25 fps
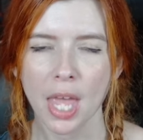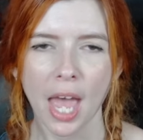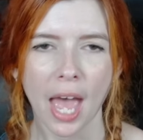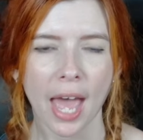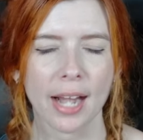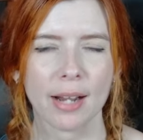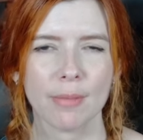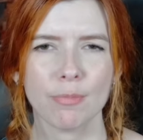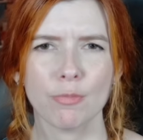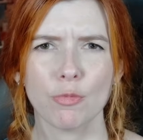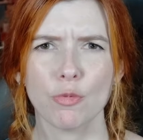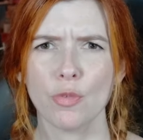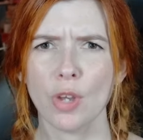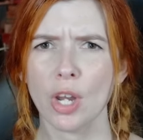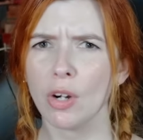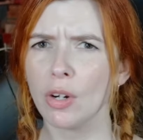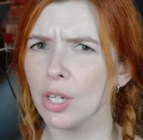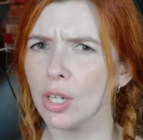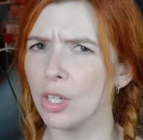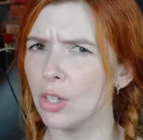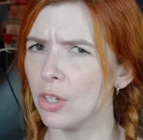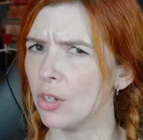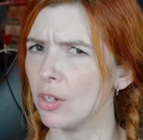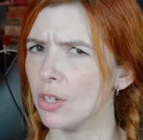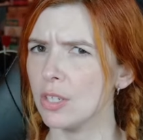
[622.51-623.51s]
And I'm
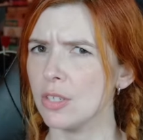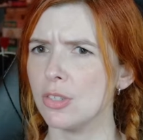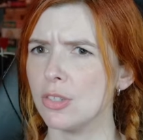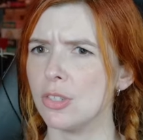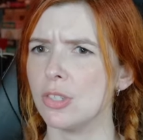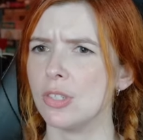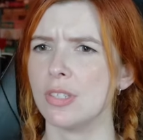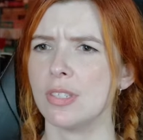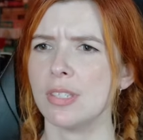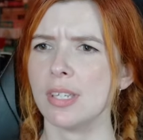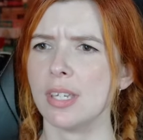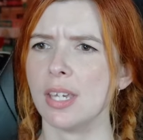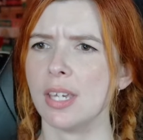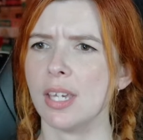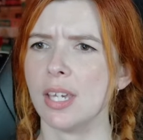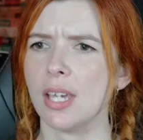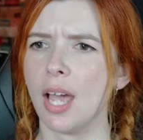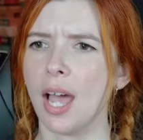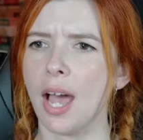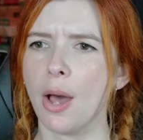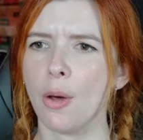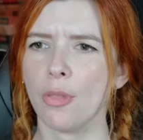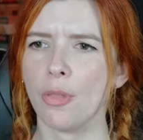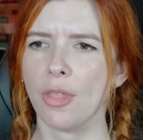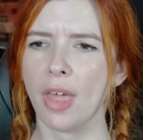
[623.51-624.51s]
very curious to see
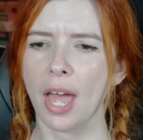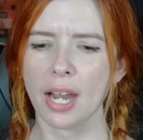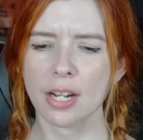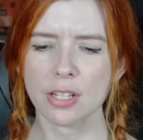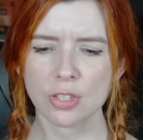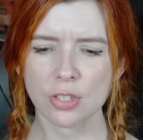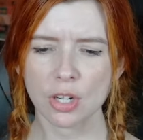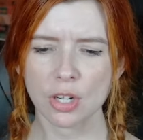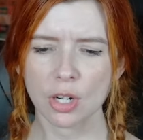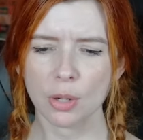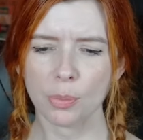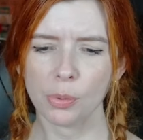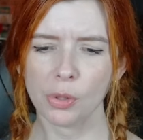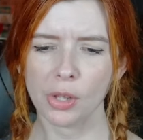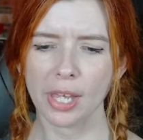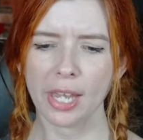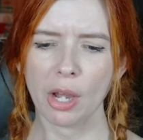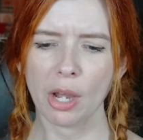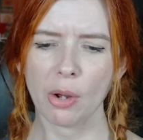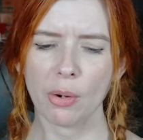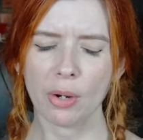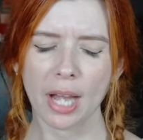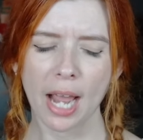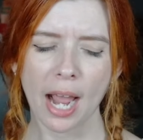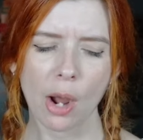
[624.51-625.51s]
how that is going to play
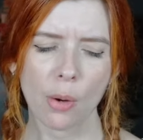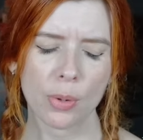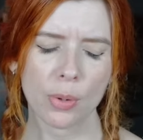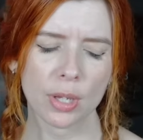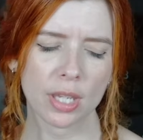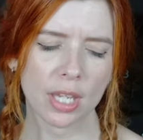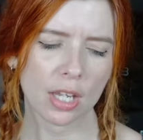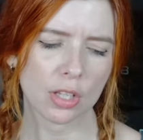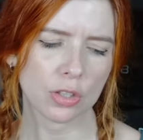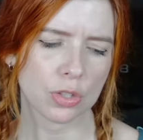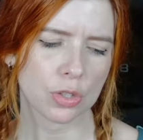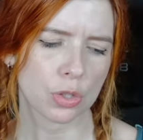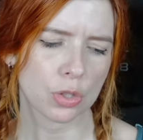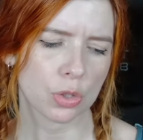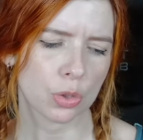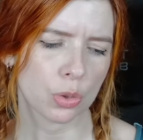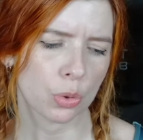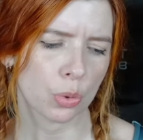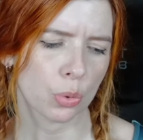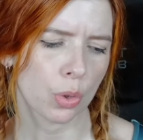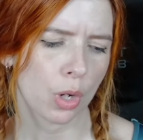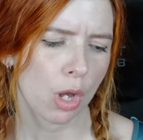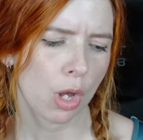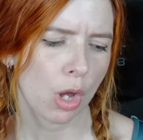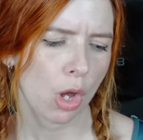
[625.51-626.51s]
out and how we get
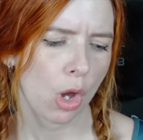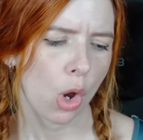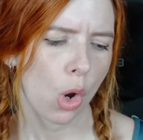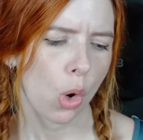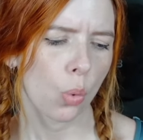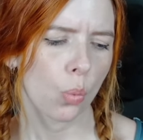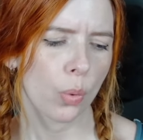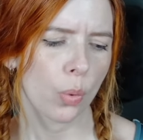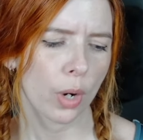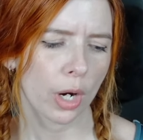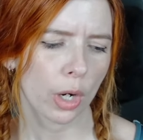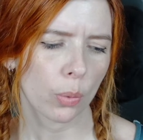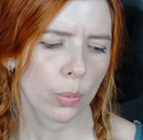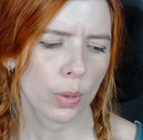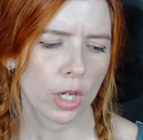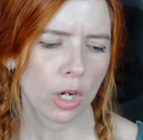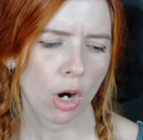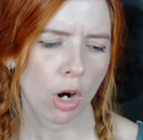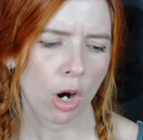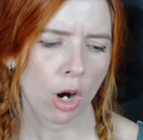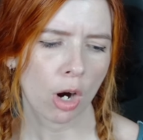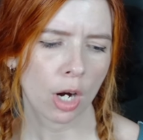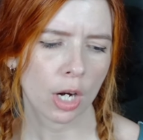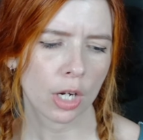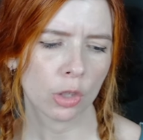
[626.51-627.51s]
to where we
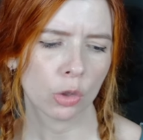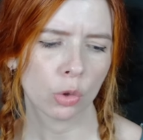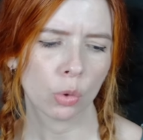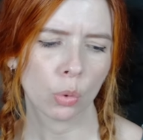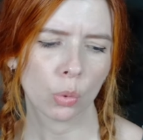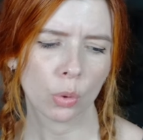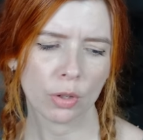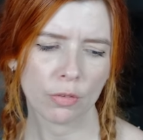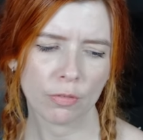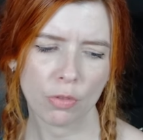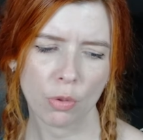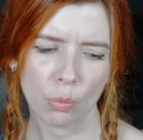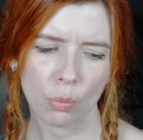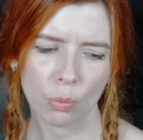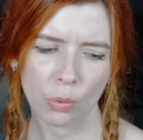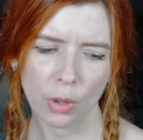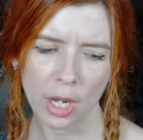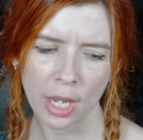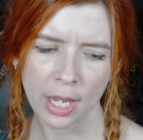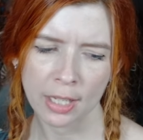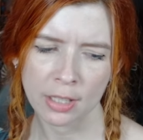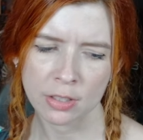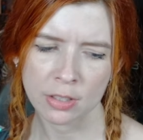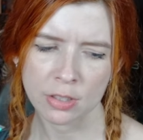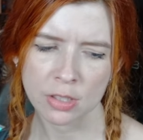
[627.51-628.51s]
are in Lord of the
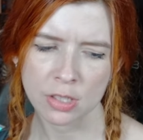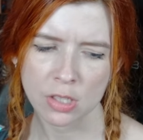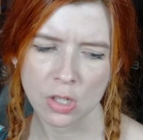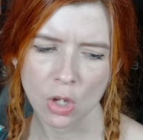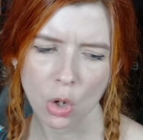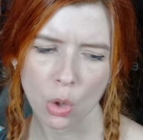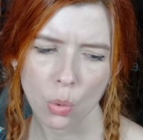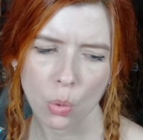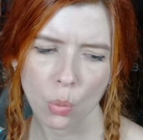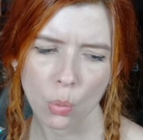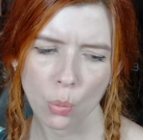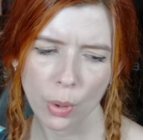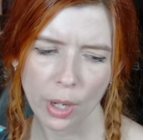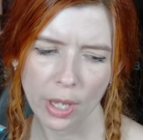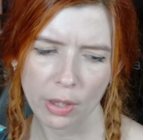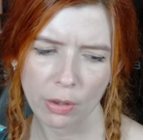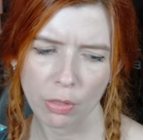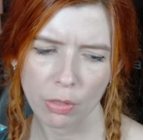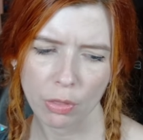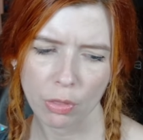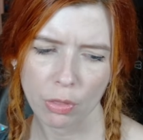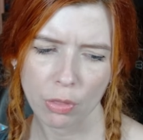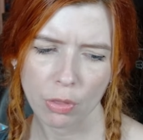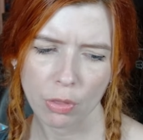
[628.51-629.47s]
Rings with